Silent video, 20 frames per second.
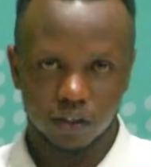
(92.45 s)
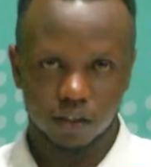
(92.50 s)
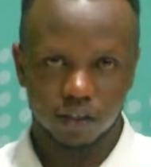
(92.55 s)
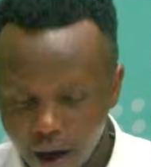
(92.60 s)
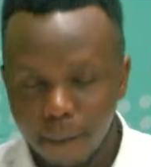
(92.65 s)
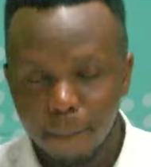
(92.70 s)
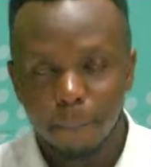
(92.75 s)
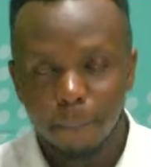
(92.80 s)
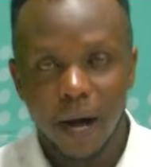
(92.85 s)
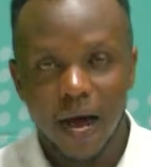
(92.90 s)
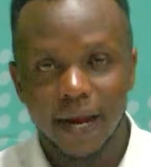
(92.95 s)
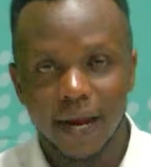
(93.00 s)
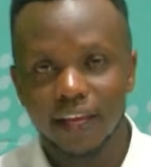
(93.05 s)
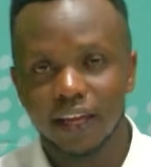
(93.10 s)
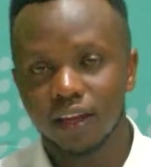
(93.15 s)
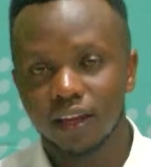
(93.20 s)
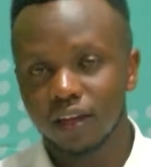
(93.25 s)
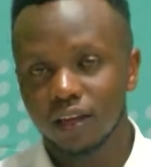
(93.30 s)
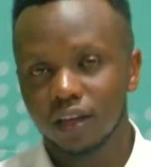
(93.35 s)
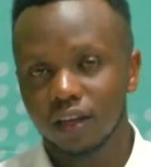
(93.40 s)
Money,
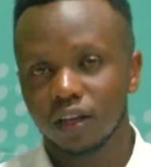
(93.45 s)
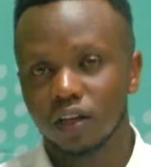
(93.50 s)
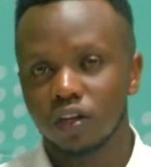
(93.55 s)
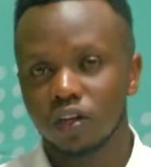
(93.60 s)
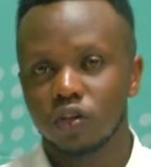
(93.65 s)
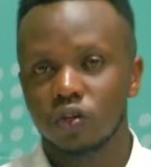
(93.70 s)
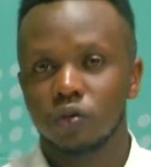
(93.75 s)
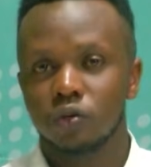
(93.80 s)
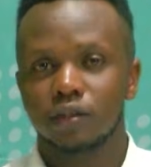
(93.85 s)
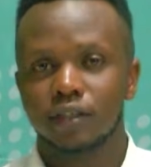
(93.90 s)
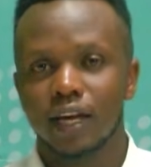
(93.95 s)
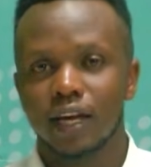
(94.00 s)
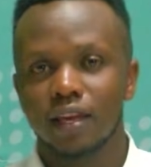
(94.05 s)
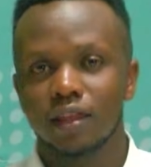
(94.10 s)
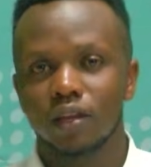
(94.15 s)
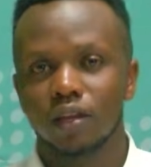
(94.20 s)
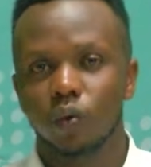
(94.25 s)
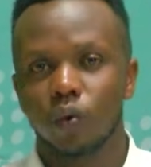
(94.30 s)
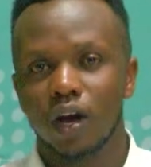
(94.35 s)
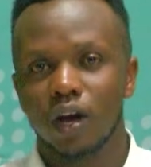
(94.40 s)
you sign the
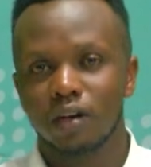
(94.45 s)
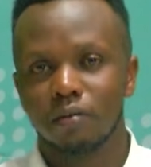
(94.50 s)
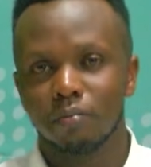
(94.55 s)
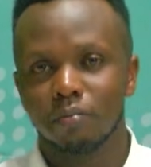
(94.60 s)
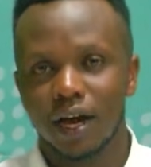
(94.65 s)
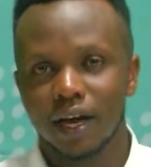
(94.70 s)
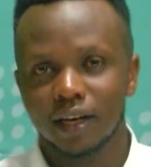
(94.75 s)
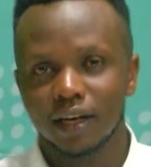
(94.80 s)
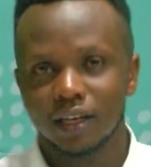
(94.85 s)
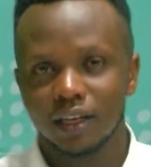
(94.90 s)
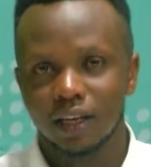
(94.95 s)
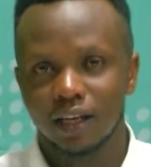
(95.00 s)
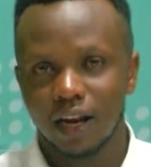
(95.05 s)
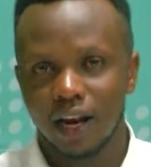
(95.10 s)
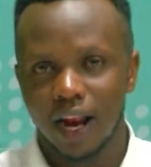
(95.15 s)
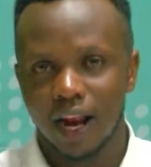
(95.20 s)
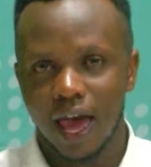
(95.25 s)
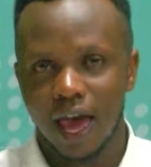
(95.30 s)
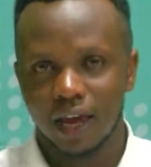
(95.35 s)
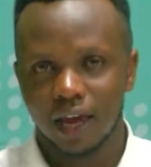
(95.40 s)
word money
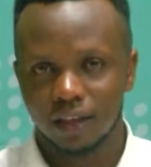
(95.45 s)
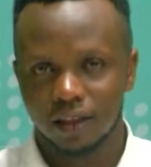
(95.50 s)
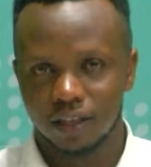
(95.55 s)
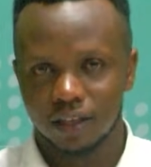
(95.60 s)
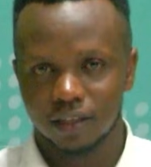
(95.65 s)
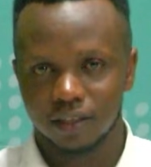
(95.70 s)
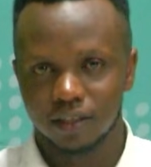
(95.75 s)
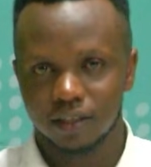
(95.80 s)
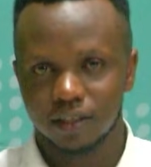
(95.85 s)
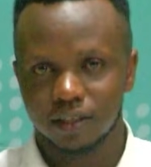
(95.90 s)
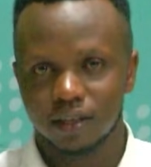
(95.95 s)
like this,